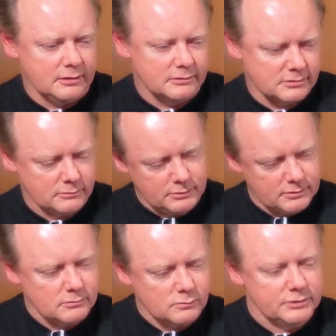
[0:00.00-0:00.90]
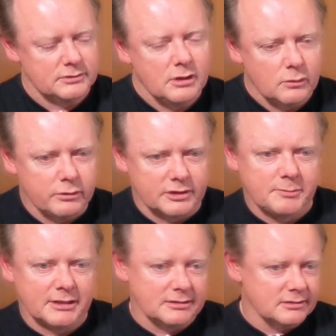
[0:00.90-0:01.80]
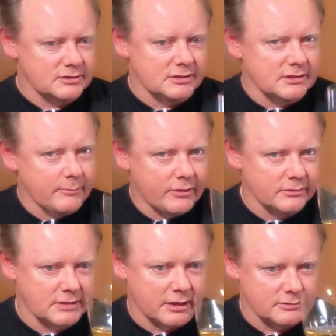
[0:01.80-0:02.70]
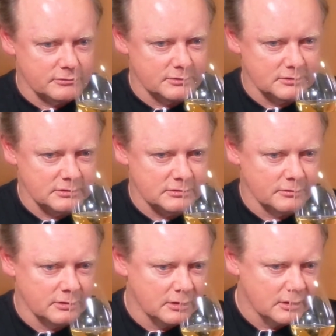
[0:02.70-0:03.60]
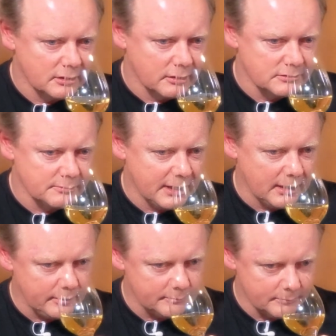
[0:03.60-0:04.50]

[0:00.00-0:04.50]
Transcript: So we're expecting to see some of those characteristics on the nose and palate.